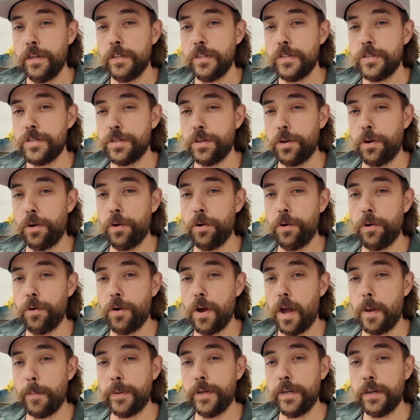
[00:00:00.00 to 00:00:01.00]

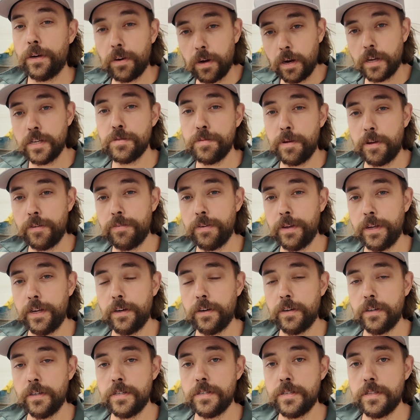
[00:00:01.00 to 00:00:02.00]
So I'm gonna cross my
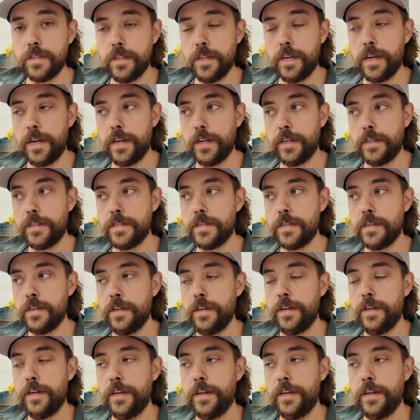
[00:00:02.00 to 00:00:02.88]
fingers that,